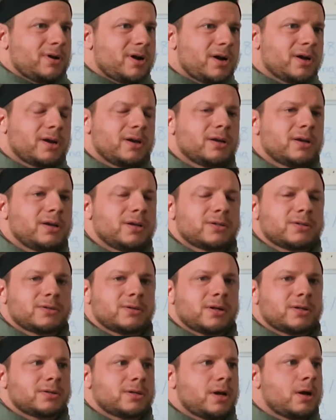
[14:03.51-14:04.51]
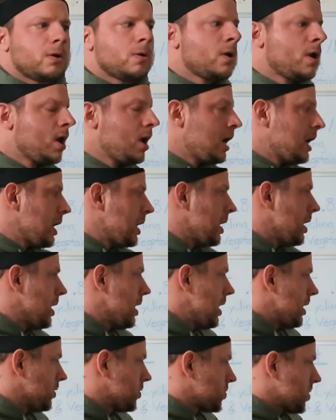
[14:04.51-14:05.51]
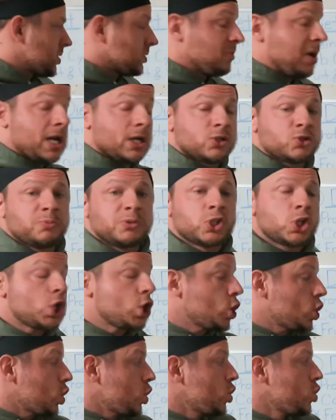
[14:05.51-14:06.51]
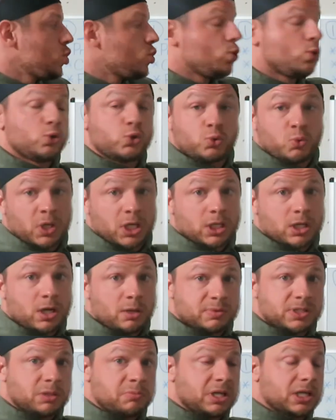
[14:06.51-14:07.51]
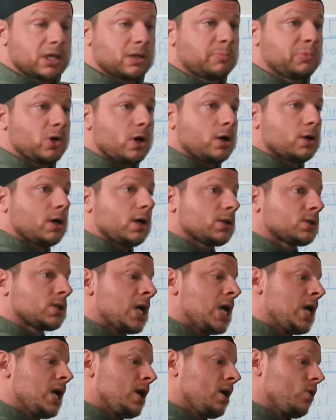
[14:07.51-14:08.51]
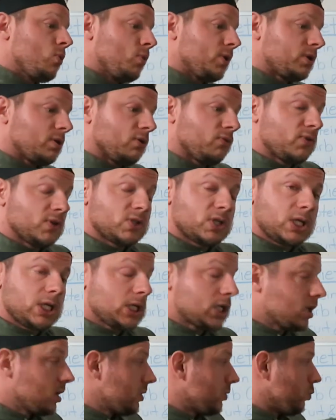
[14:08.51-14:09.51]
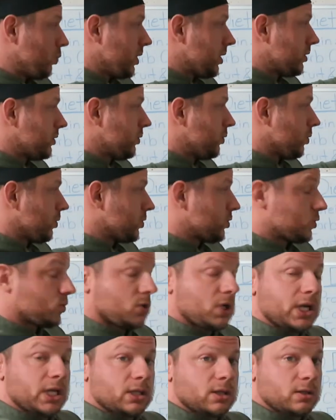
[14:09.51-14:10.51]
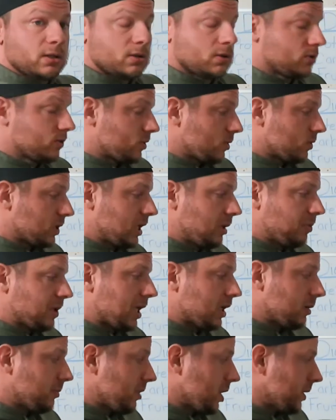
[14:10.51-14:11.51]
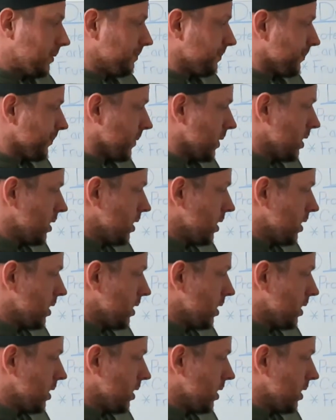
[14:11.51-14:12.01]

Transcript: not going to get as stressed out. And stress management is huge when it comes to making progress with your physique, with your strength. So keep that in mind.